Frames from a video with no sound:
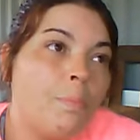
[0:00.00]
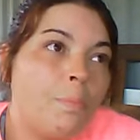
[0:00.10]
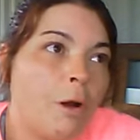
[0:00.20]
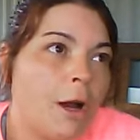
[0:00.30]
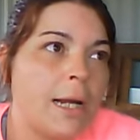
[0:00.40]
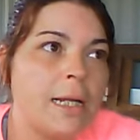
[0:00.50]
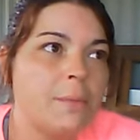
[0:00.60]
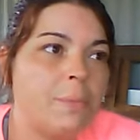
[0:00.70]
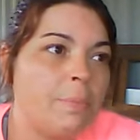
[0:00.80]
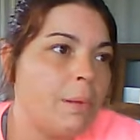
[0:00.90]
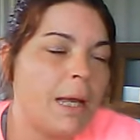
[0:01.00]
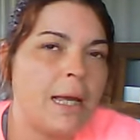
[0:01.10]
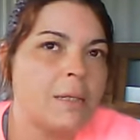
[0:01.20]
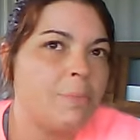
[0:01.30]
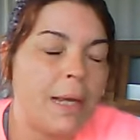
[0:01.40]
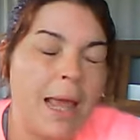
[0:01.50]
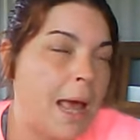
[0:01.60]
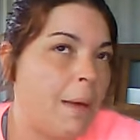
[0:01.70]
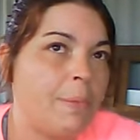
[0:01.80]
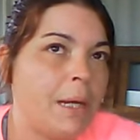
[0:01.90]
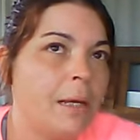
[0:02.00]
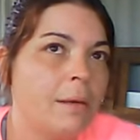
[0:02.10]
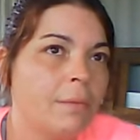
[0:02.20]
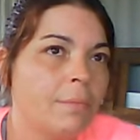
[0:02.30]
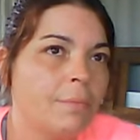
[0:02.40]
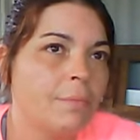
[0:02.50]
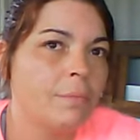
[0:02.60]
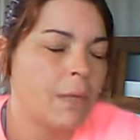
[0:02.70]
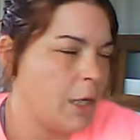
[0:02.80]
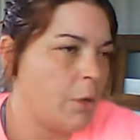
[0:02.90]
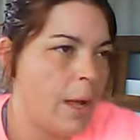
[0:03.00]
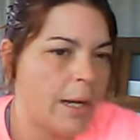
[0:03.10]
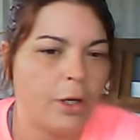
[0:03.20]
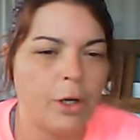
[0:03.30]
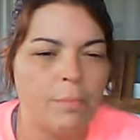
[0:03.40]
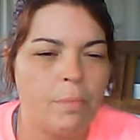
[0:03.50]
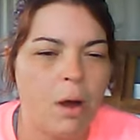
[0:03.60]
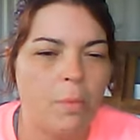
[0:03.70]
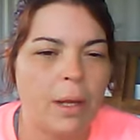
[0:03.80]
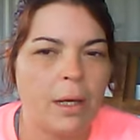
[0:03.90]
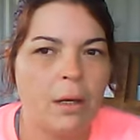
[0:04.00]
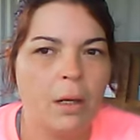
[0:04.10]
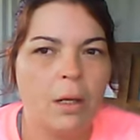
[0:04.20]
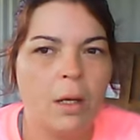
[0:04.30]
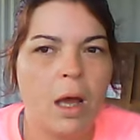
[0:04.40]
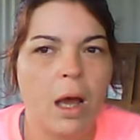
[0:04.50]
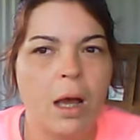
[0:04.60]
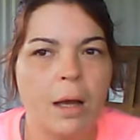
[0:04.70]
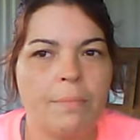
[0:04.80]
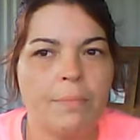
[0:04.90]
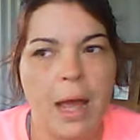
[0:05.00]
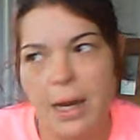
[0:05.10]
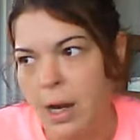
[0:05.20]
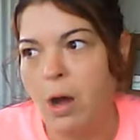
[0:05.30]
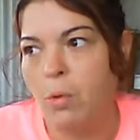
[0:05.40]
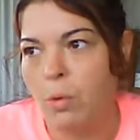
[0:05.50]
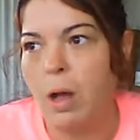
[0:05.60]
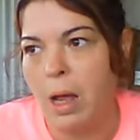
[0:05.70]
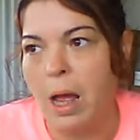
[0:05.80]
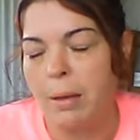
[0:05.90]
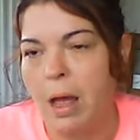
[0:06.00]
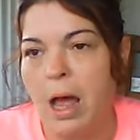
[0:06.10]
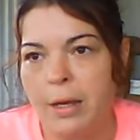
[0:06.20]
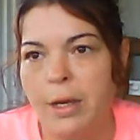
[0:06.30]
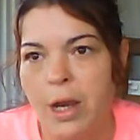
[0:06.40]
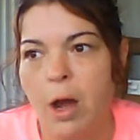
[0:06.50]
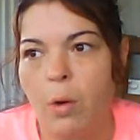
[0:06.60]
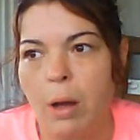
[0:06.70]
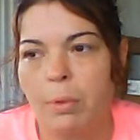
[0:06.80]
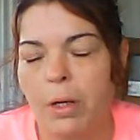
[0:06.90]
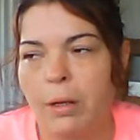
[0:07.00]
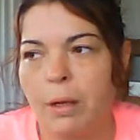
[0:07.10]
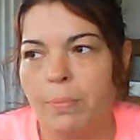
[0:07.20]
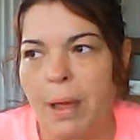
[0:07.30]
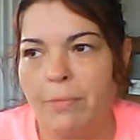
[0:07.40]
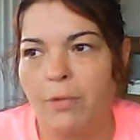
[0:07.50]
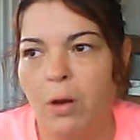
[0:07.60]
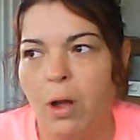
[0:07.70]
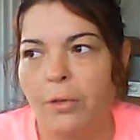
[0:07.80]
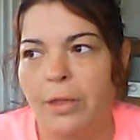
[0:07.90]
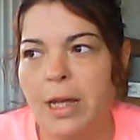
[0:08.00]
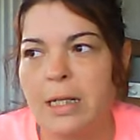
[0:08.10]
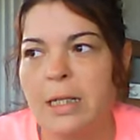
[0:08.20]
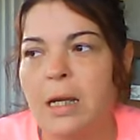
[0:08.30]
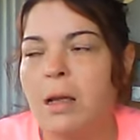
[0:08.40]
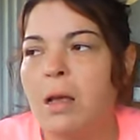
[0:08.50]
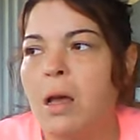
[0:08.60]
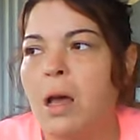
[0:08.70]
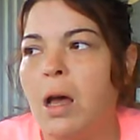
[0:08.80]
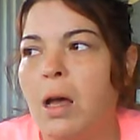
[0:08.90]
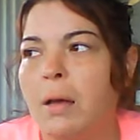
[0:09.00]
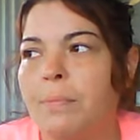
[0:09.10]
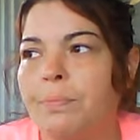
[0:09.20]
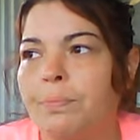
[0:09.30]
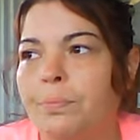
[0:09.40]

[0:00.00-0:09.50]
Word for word: praise, be blessed, be happy that you had a good moment. Um, I know, I, I know I'm going to pay for all this. Um,